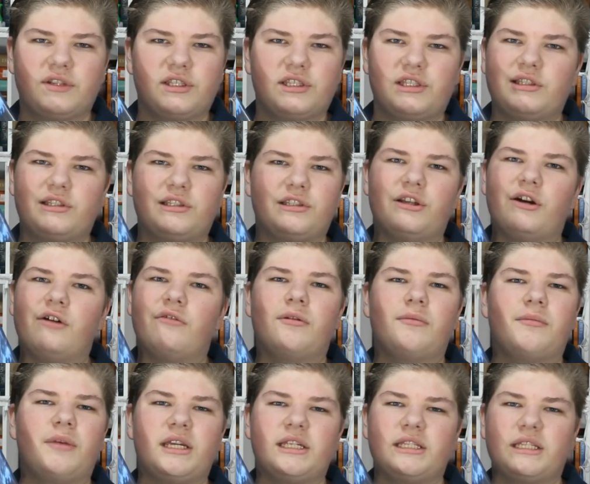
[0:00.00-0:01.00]
It's so
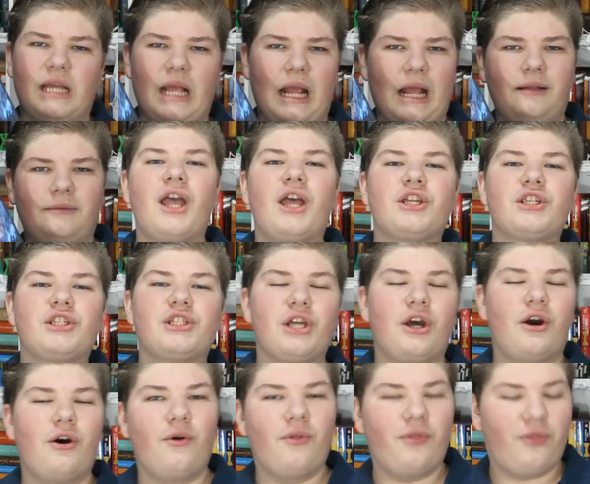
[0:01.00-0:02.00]
amazing.
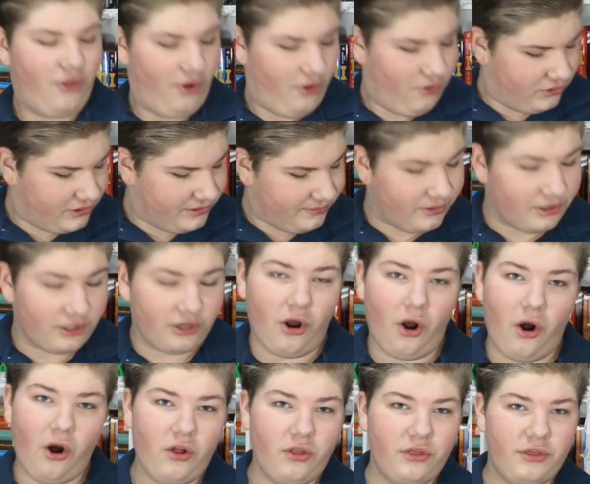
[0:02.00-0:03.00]
So those were
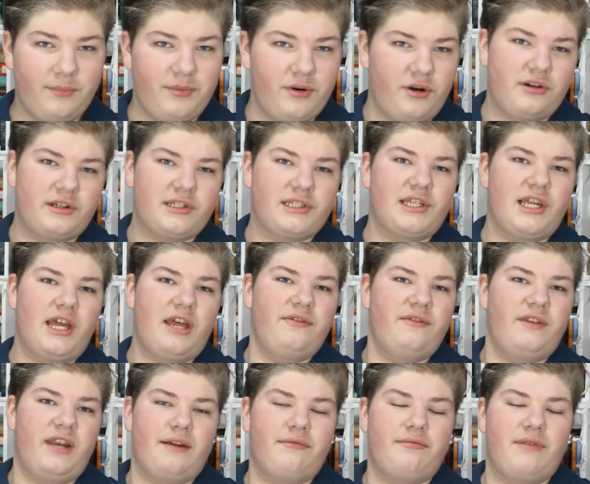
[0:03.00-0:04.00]
all the books
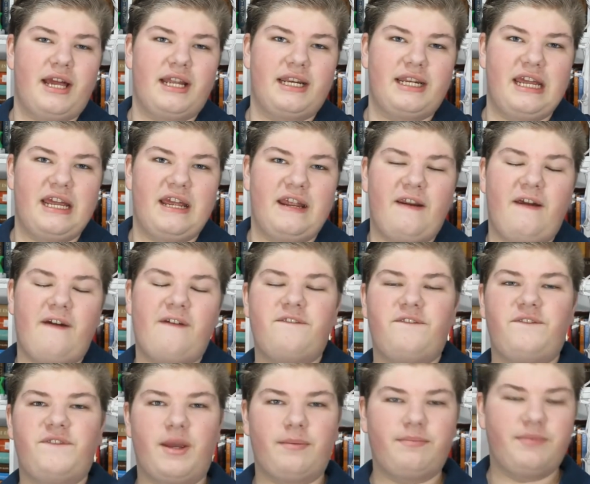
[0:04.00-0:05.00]
that I read in
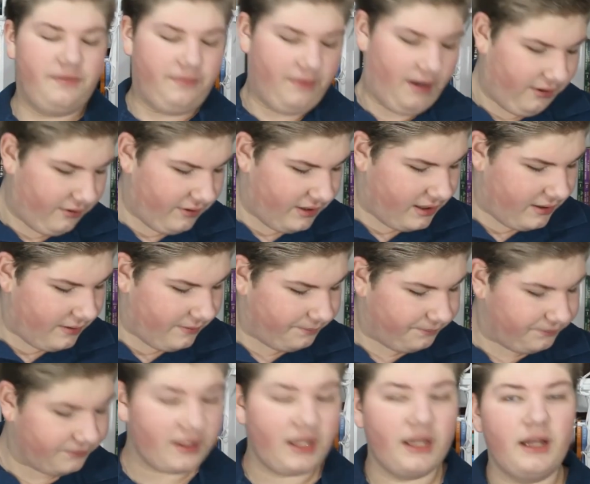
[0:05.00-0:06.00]
February.
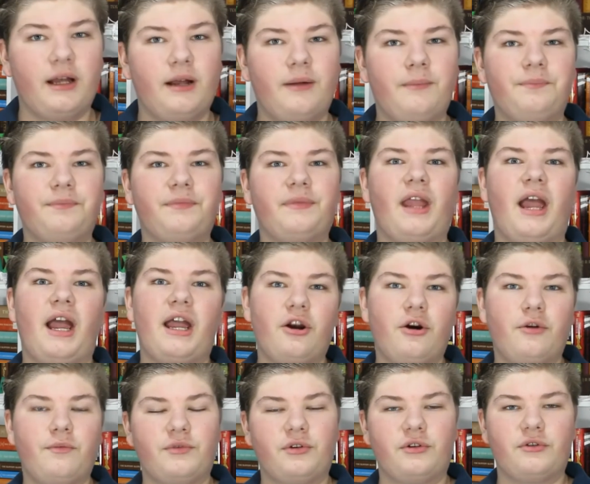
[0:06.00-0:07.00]
I
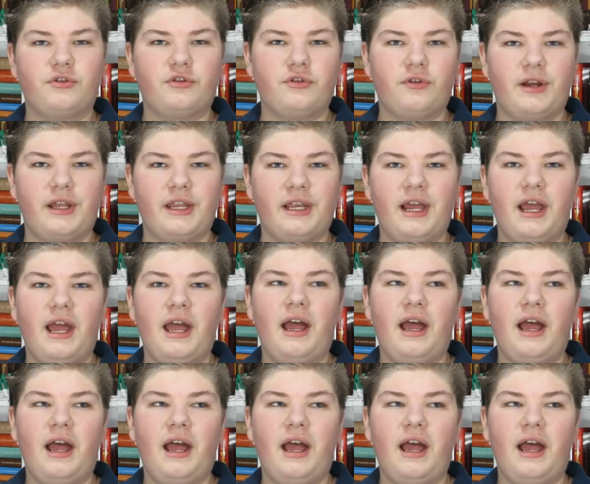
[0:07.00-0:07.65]
hope you enjoyed.